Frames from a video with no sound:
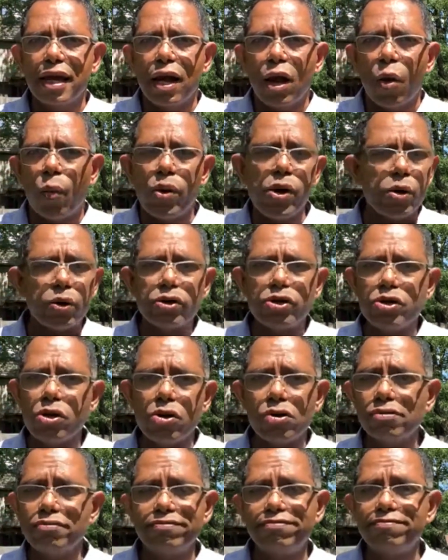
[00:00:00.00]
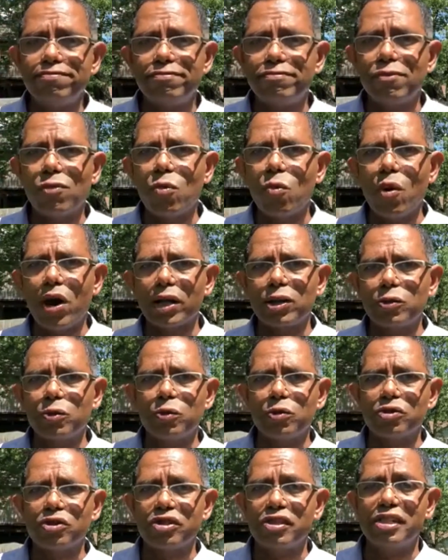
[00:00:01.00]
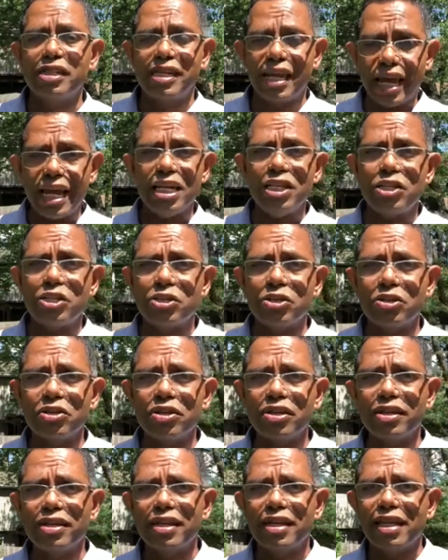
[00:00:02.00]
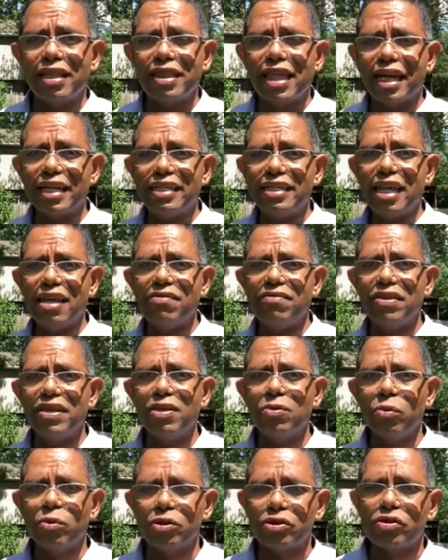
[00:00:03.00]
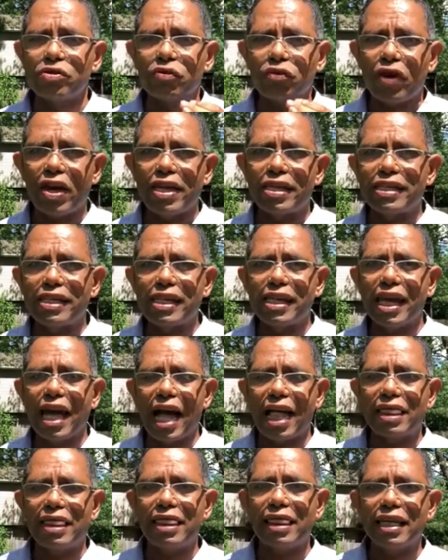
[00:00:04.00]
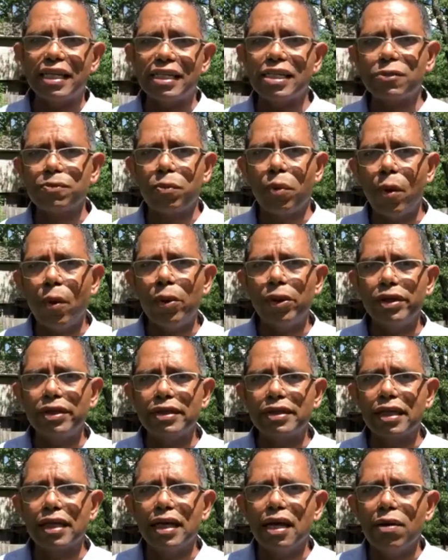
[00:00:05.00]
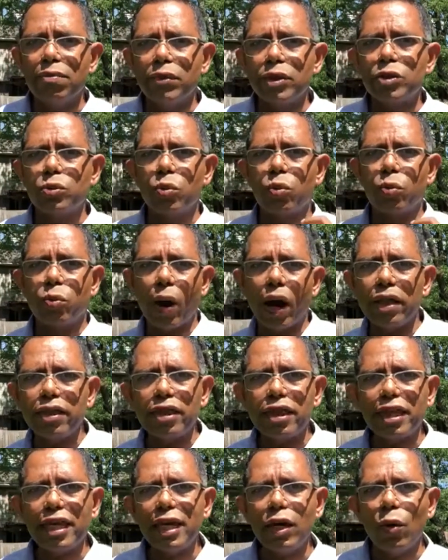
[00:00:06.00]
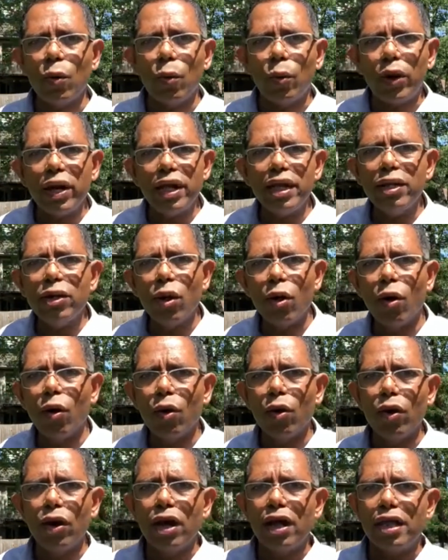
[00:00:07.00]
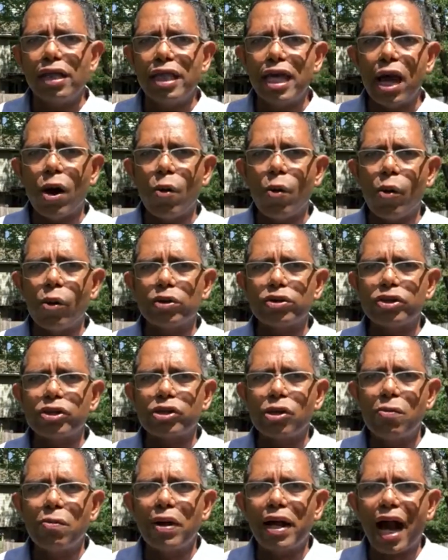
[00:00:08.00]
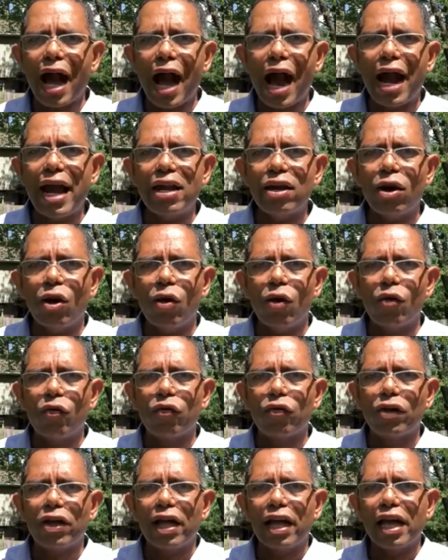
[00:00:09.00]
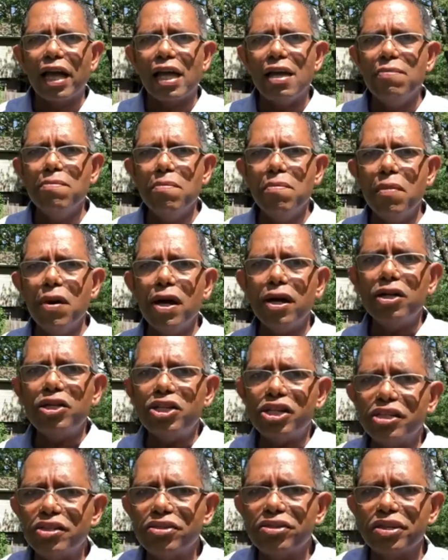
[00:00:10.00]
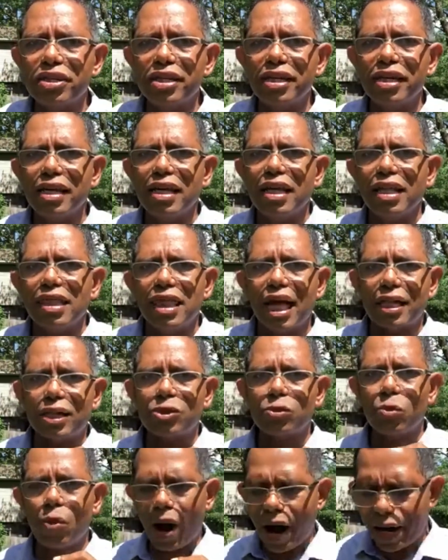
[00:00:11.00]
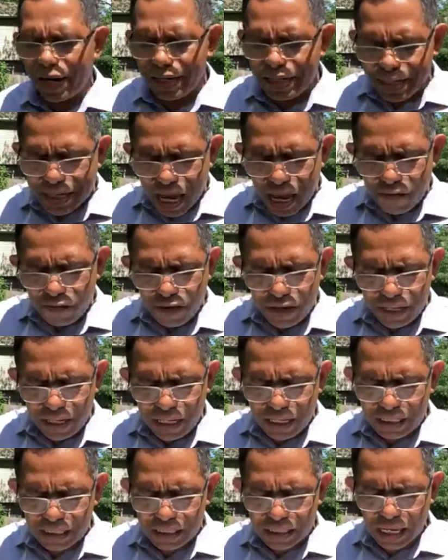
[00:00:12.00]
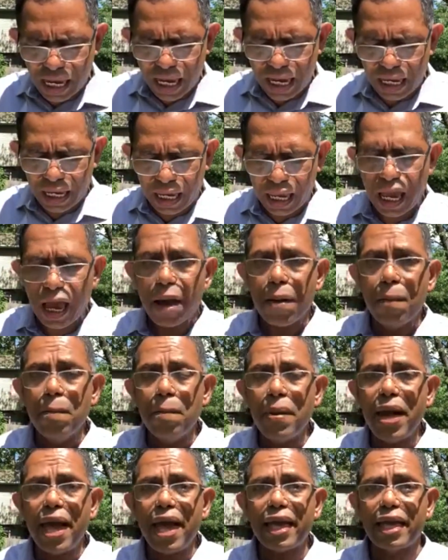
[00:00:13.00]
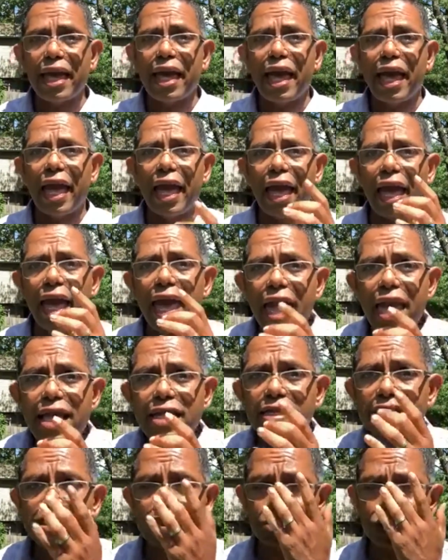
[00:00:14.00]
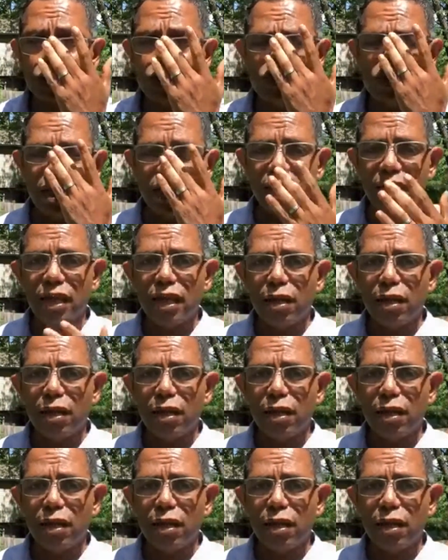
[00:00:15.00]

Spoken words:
We don't know what was the danger that David was facing at this point, but one thing we know, there was some kind of emergency. That's why David is saying, "Make haste to me.